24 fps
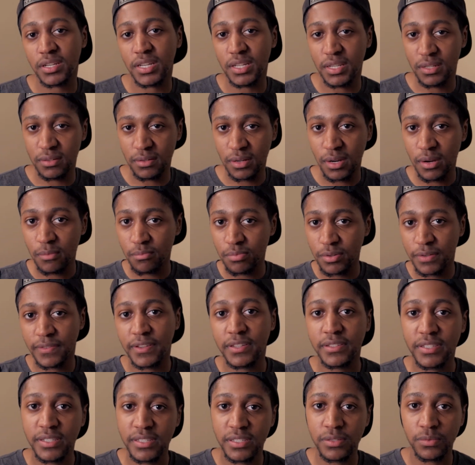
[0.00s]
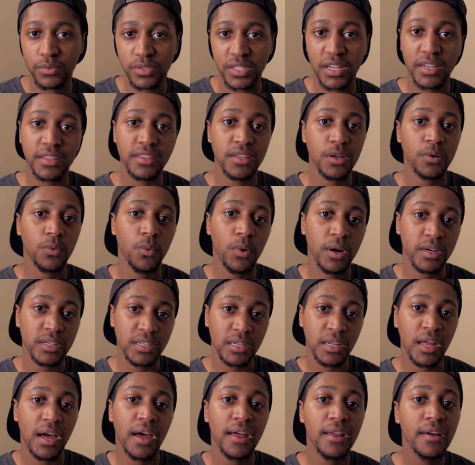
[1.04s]
in previous seasons, which I think worked a
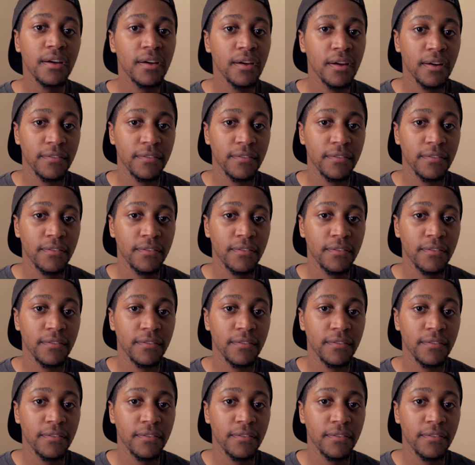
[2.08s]
lot.